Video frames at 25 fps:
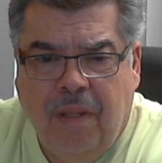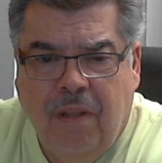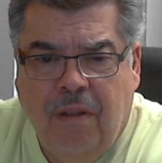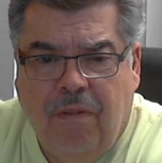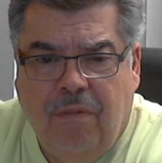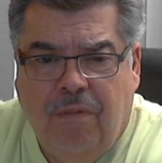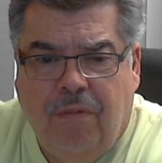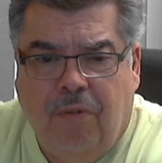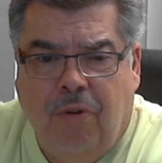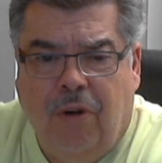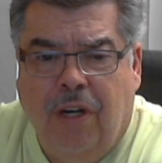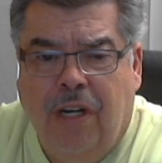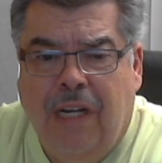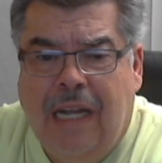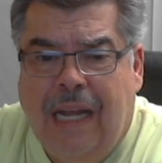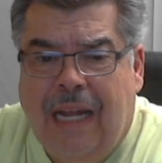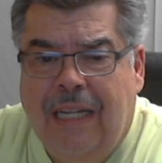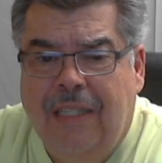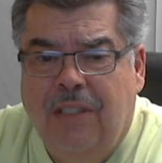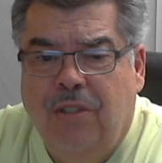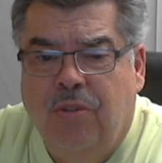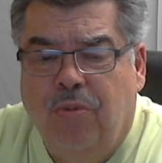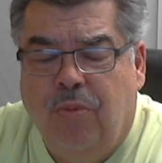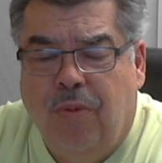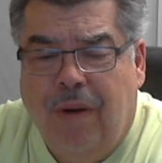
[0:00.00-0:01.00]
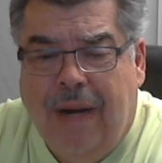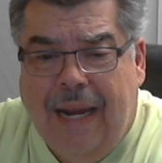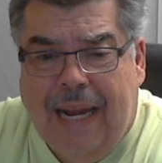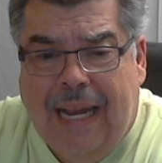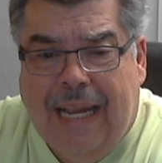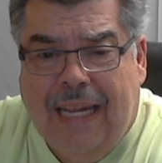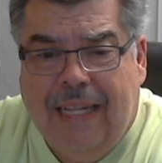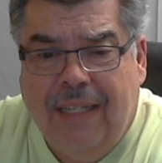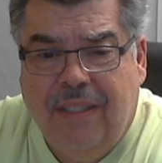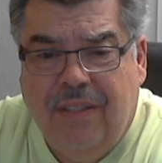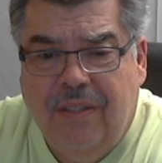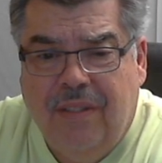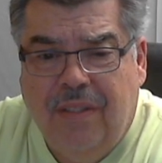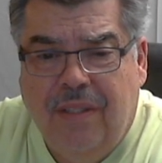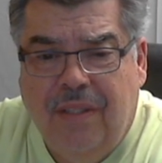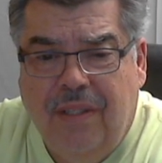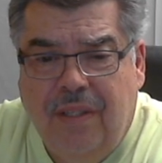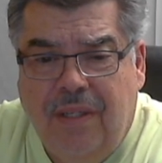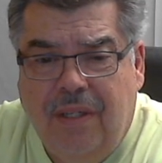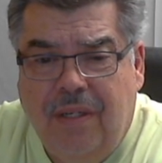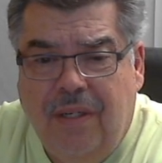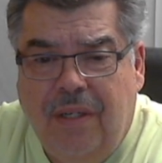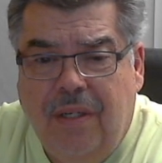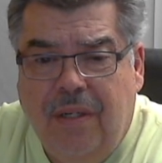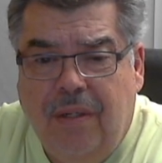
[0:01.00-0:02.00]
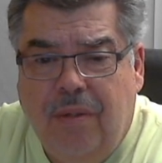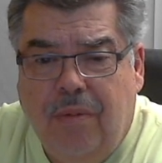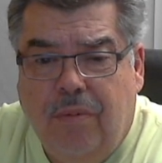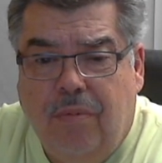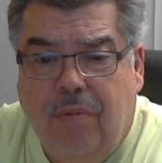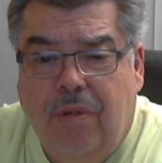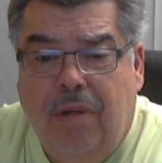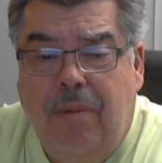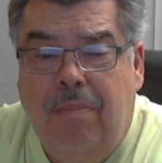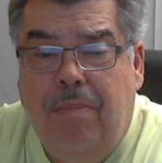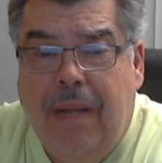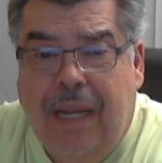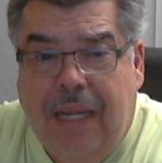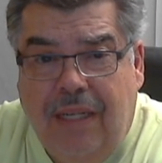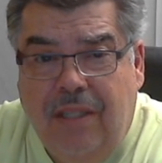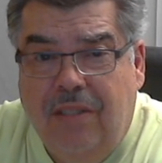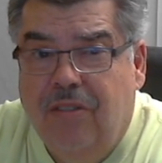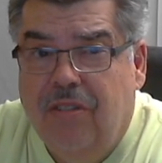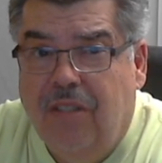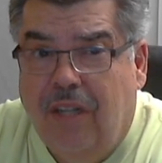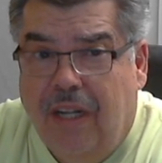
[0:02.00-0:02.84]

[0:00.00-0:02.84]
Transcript: for God's wrath remains